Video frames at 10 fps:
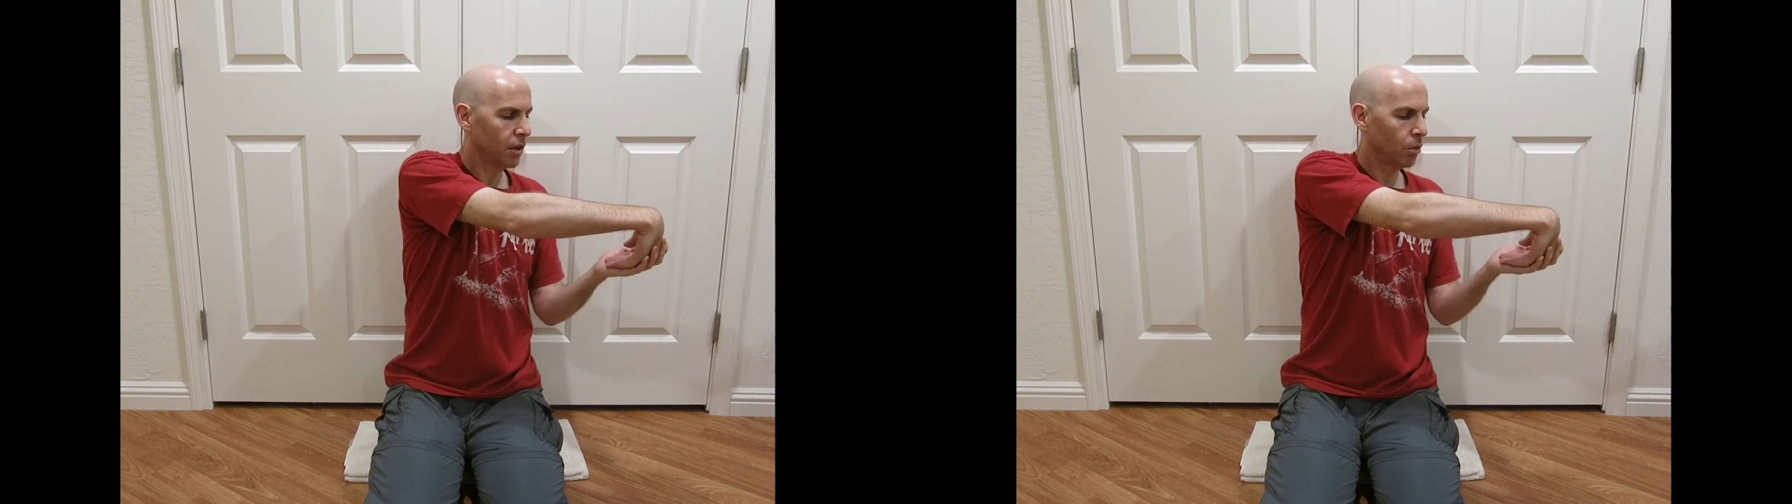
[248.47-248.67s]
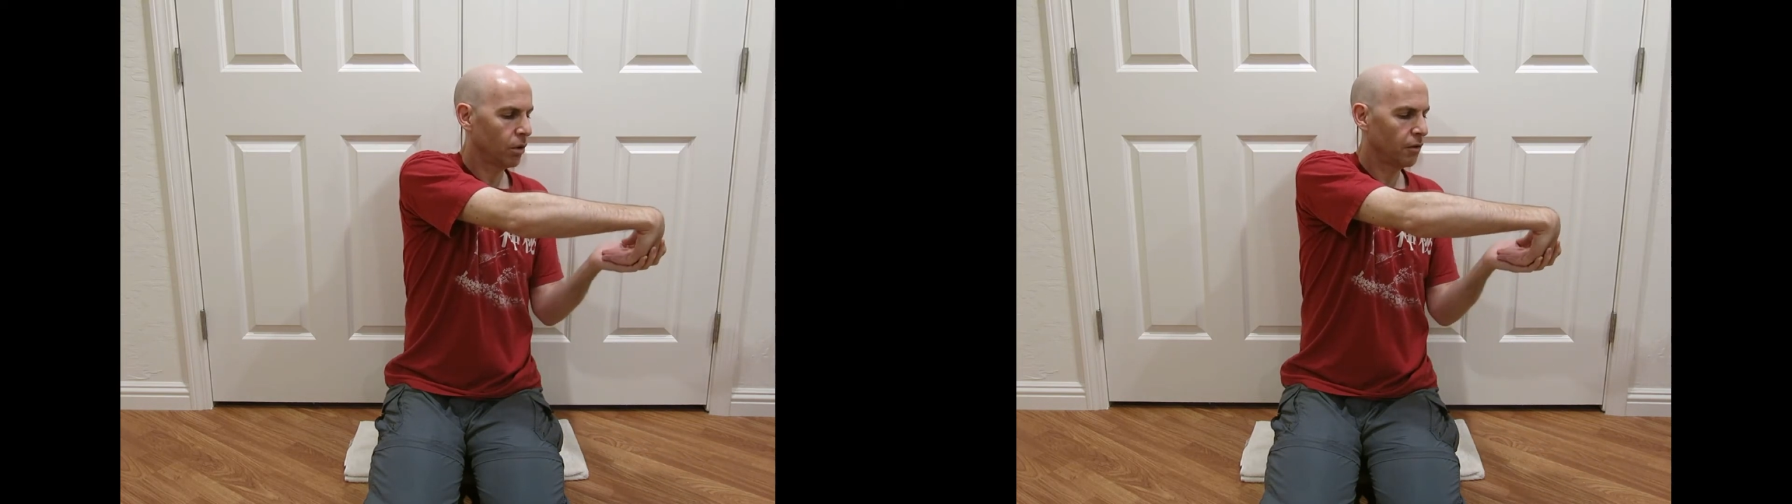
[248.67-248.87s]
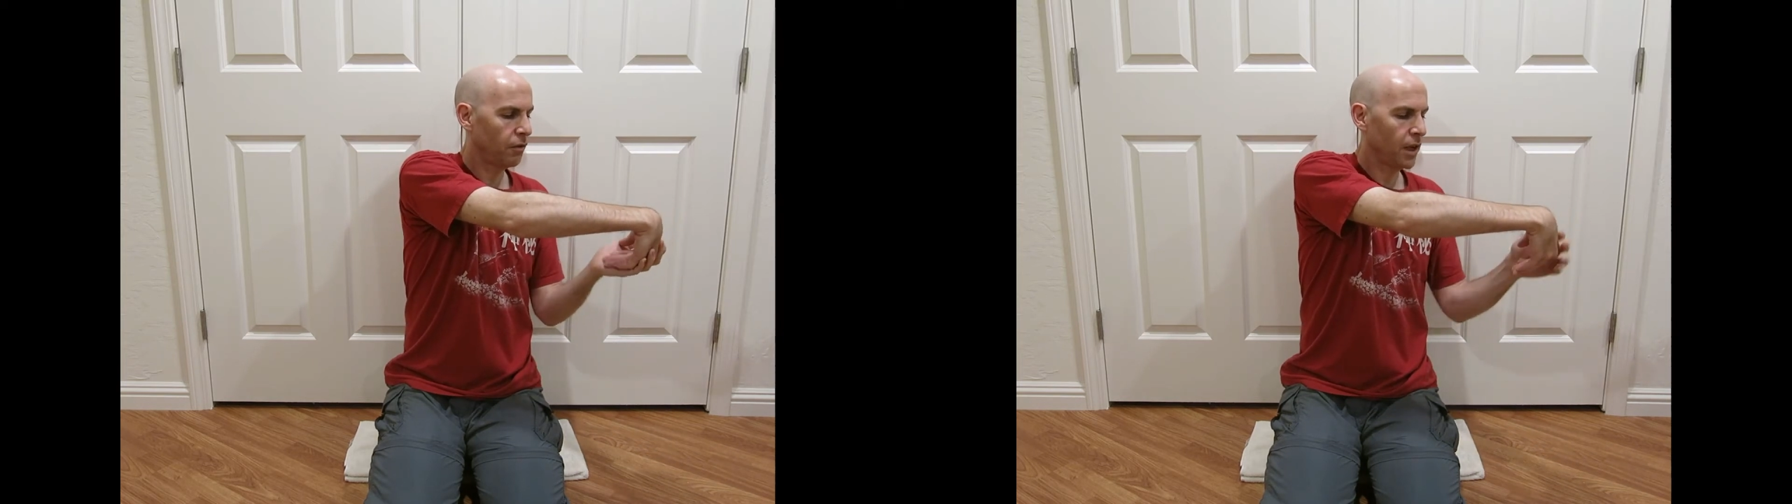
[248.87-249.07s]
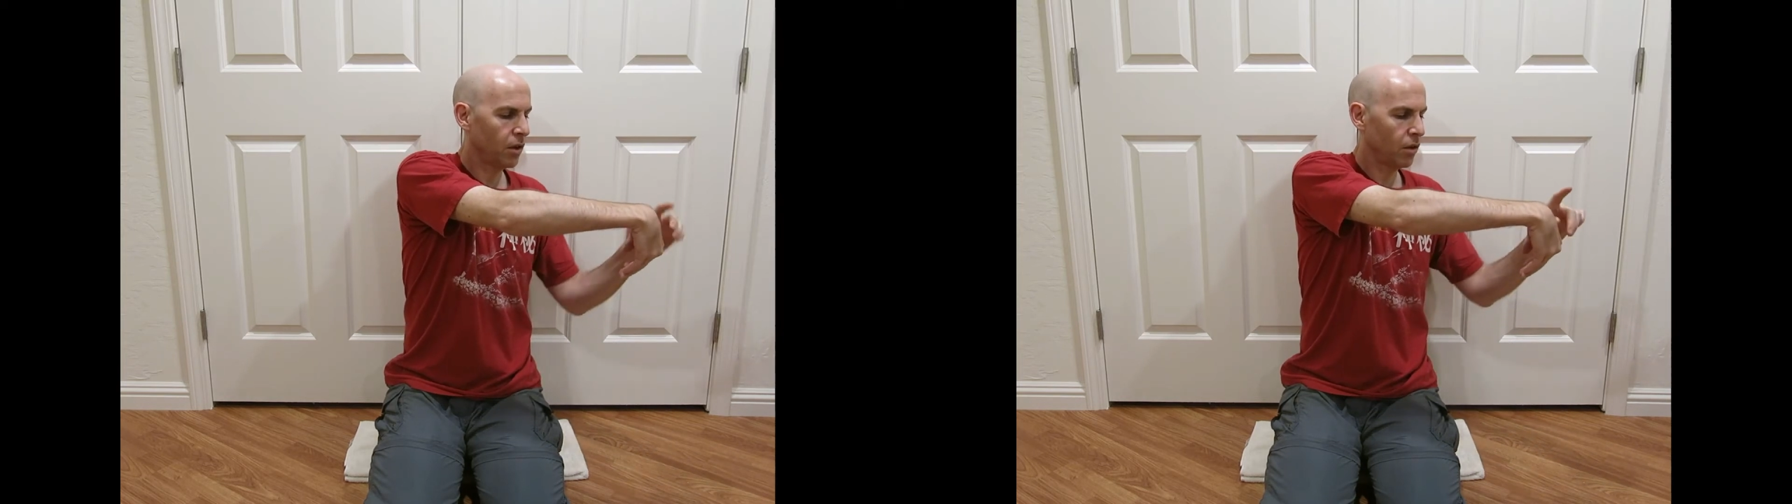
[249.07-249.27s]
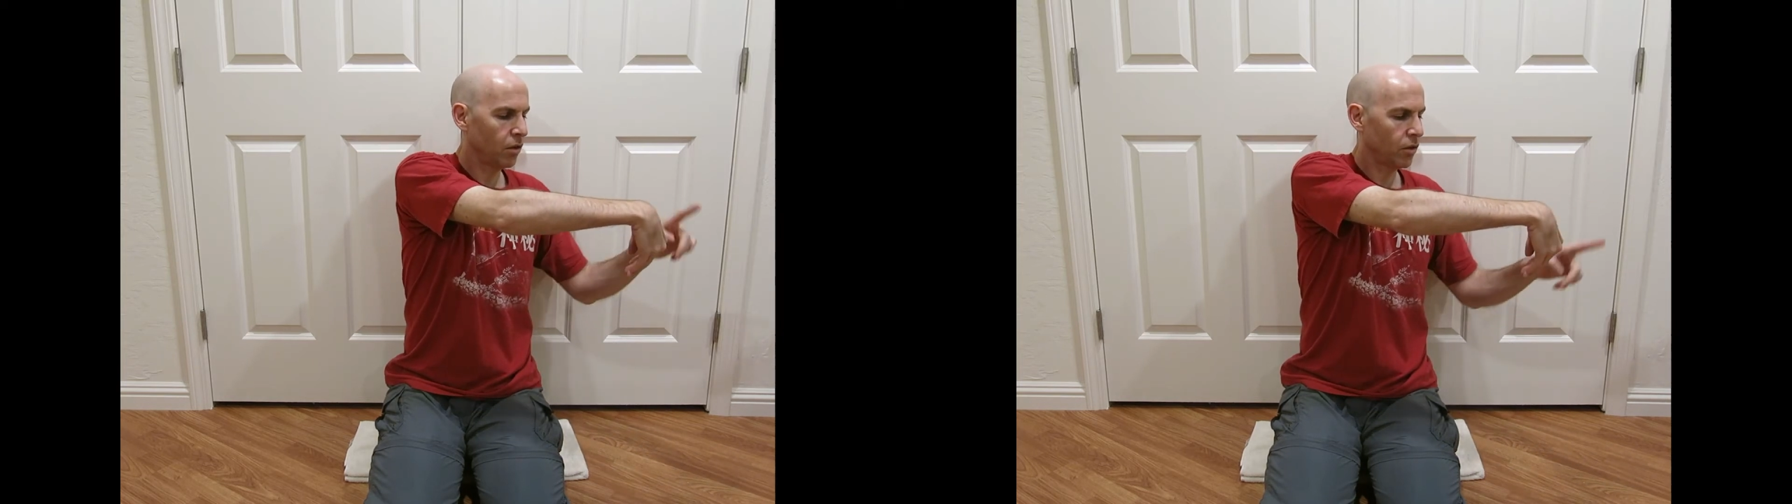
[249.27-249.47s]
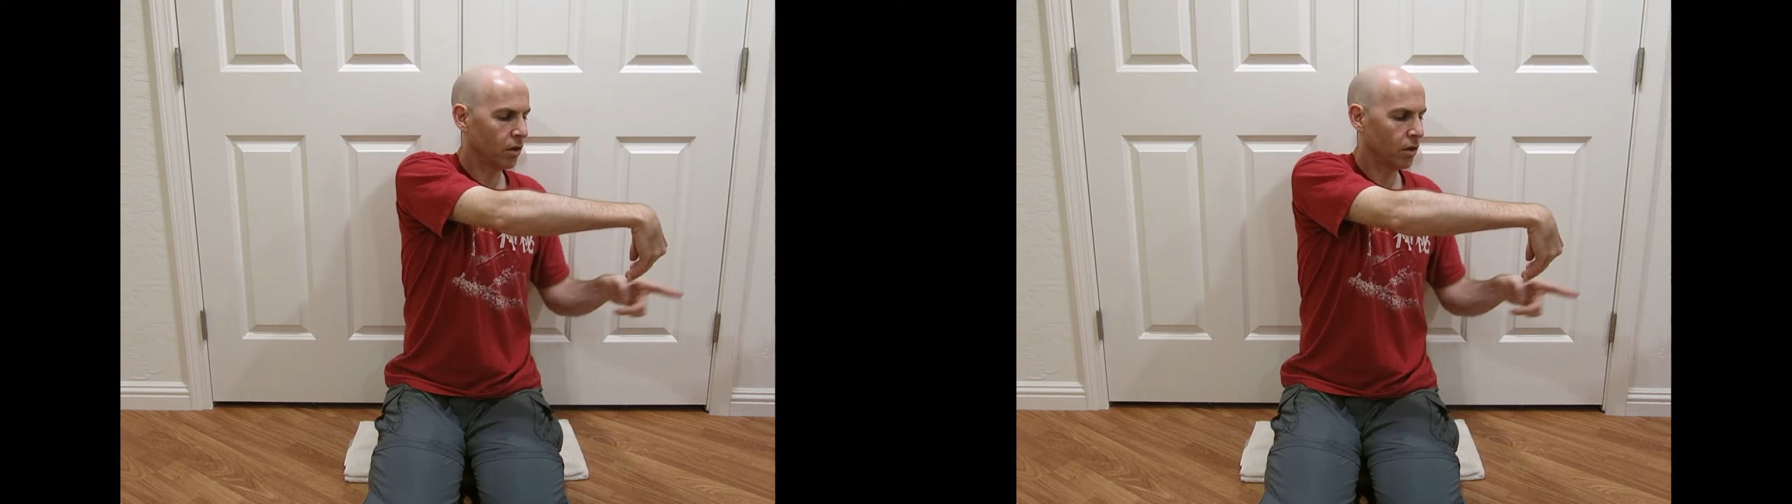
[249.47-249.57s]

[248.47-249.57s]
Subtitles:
where the fingers